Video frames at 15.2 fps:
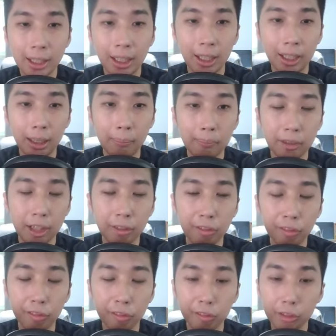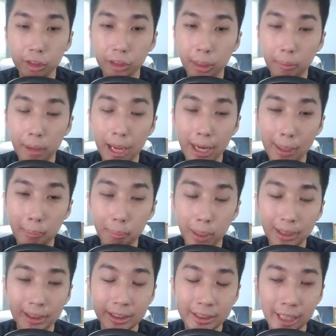The
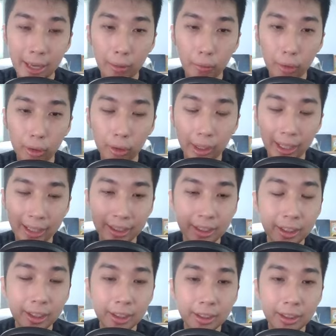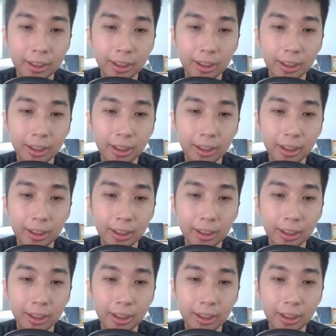prices that I will enter,